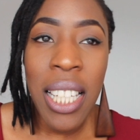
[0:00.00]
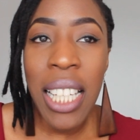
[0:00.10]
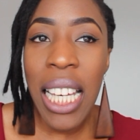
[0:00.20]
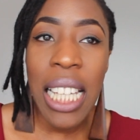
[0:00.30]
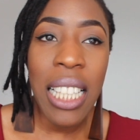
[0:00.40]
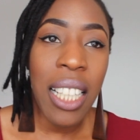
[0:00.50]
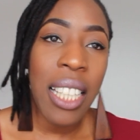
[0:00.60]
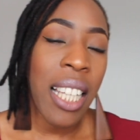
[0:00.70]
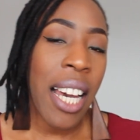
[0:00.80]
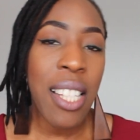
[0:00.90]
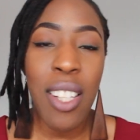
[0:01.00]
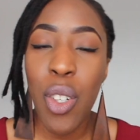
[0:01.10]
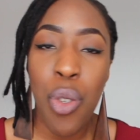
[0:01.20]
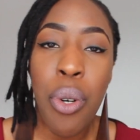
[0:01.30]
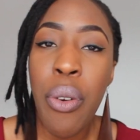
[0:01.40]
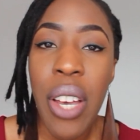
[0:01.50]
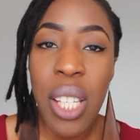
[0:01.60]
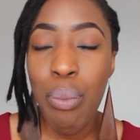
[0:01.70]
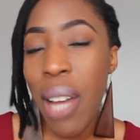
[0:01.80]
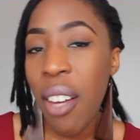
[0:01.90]
and eat like a nice
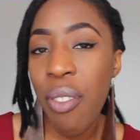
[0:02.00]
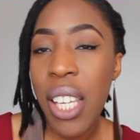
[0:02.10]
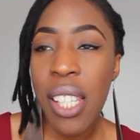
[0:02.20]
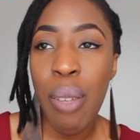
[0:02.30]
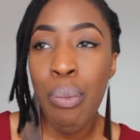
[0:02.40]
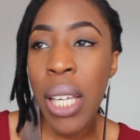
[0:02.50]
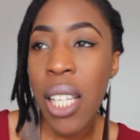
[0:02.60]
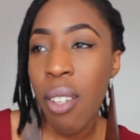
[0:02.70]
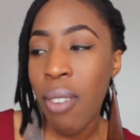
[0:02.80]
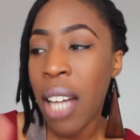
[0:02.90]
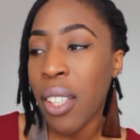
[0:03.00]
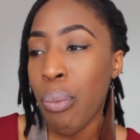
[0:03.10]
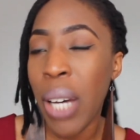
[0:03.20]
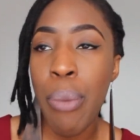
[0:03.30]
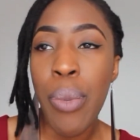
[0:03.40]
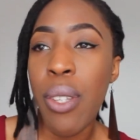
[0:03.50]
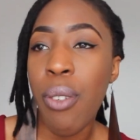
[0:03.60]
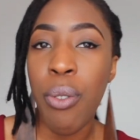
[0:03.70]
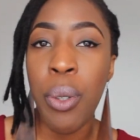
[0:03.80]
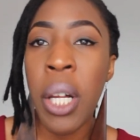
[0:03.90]
luxurious breakfast and be surrounded by
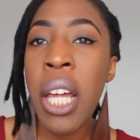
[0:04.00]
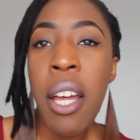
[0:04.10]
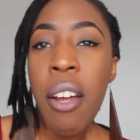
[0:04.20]
beautiful